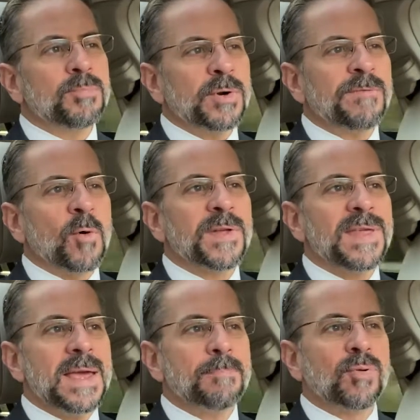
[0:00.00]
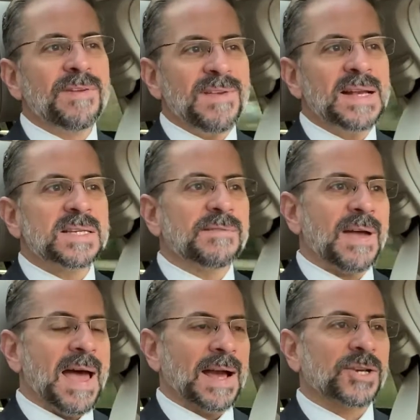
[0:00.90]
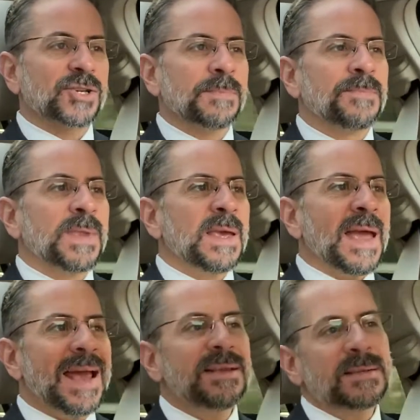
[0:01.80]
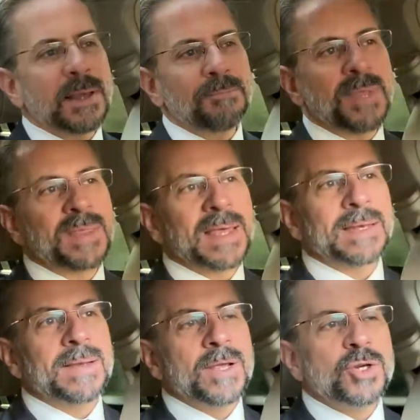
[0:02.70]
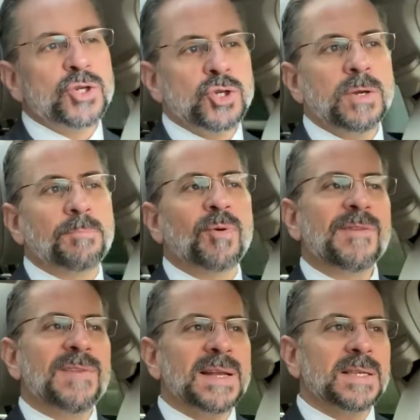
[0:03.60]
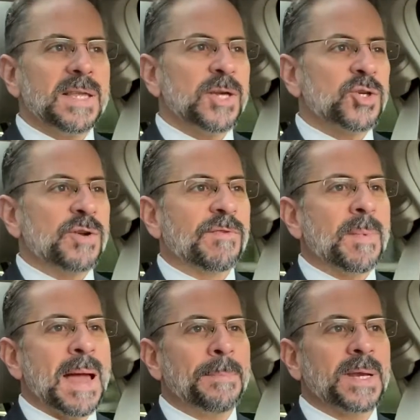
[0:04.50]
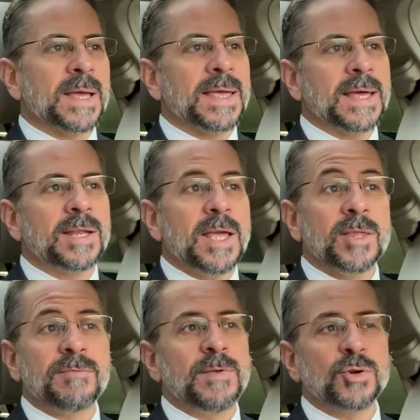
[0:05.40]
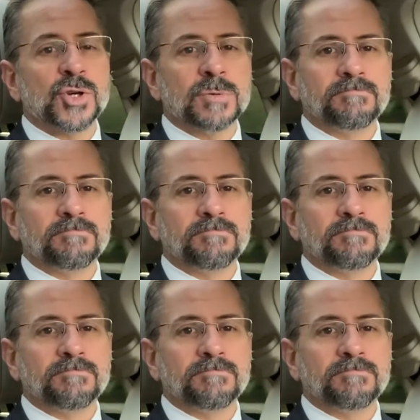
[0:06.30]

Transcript: forth a preventive action, a something that should prevent the issue from happening again in the future.